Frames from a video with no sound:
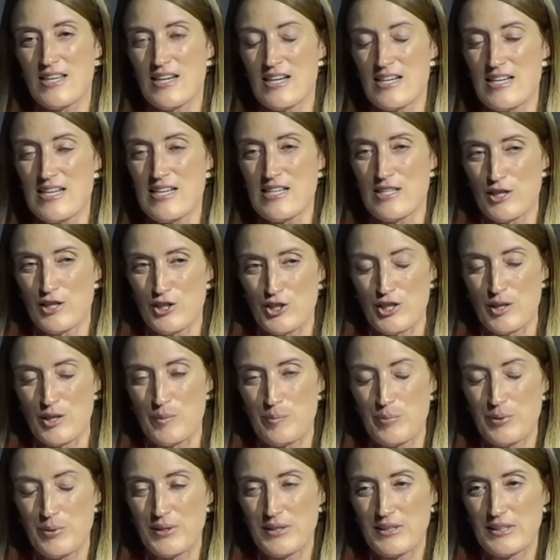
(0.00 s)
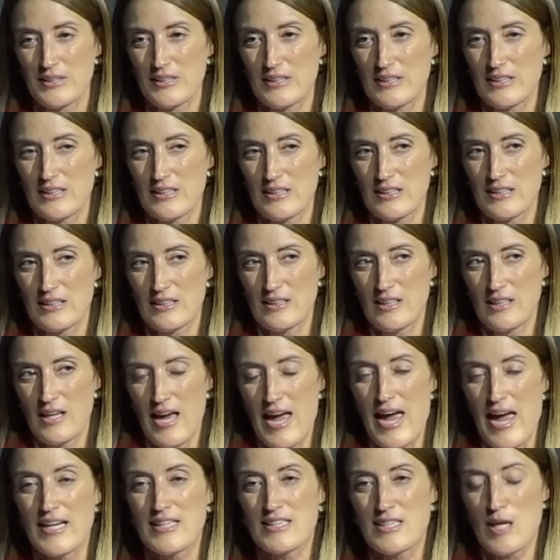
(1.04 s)
leadership,
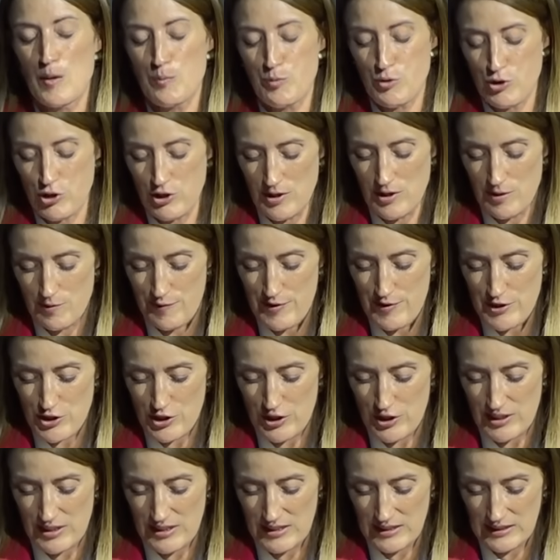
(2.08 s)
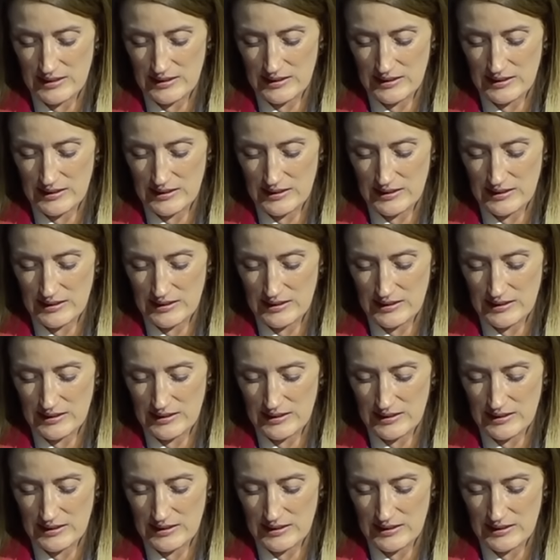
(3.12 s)
exceptional vision,